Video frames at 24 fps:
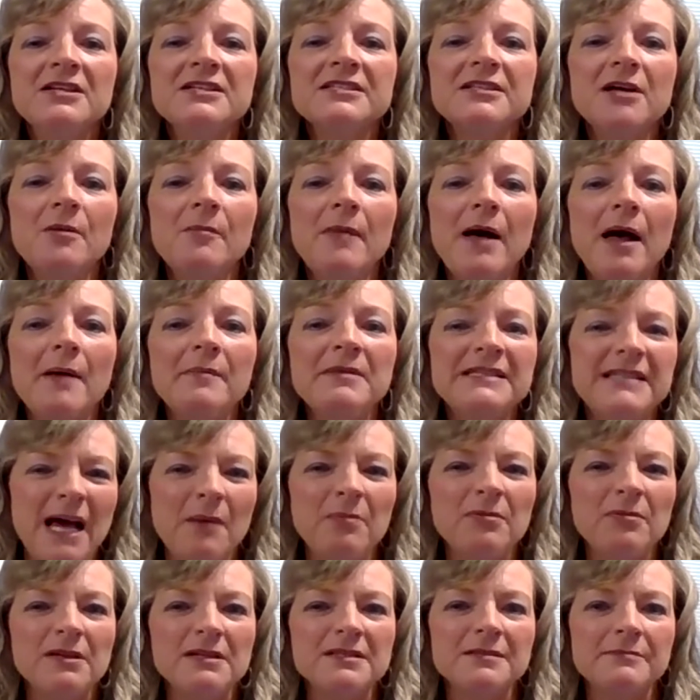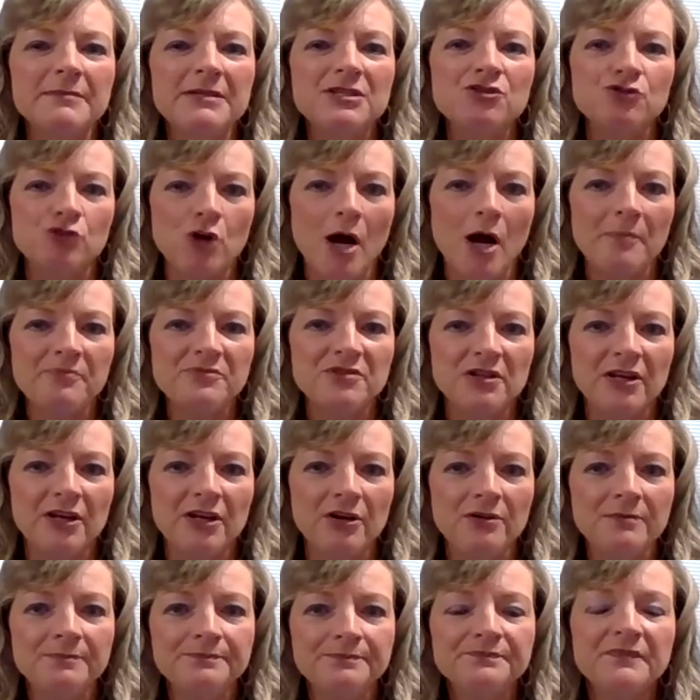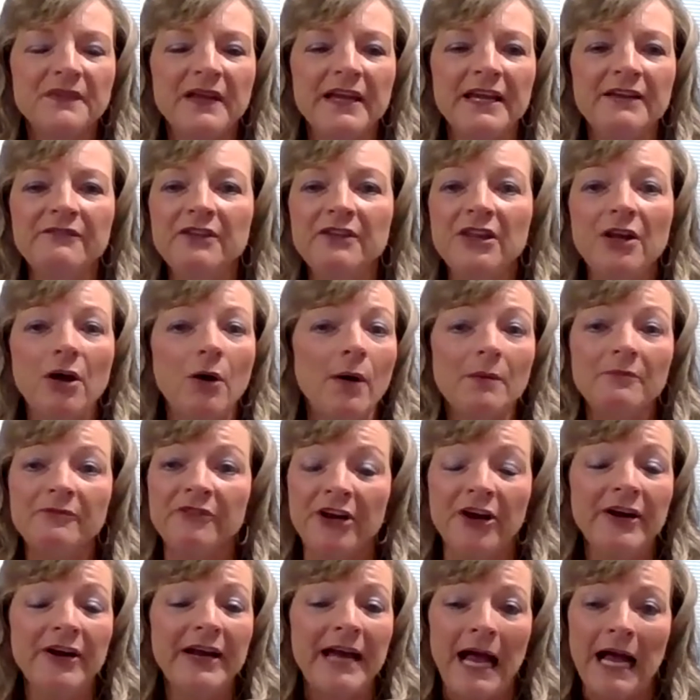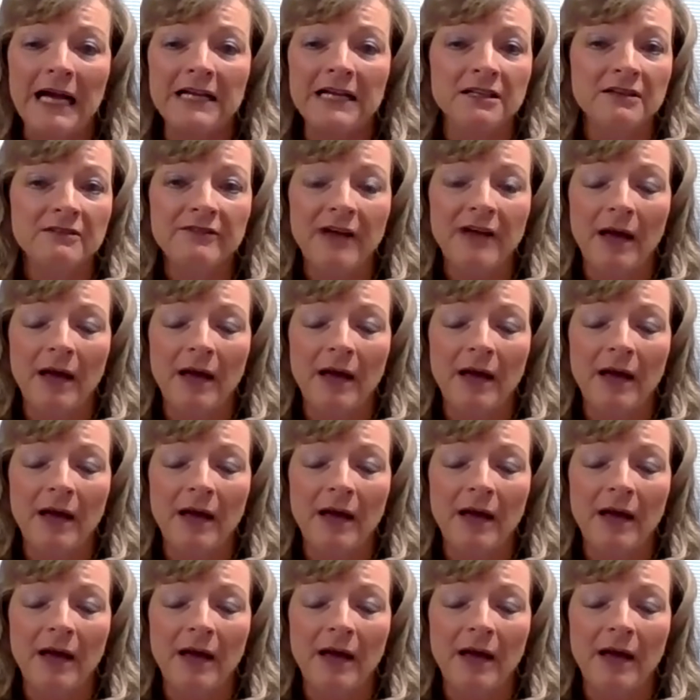So my metabolism has dropped a little, even though I'm very active.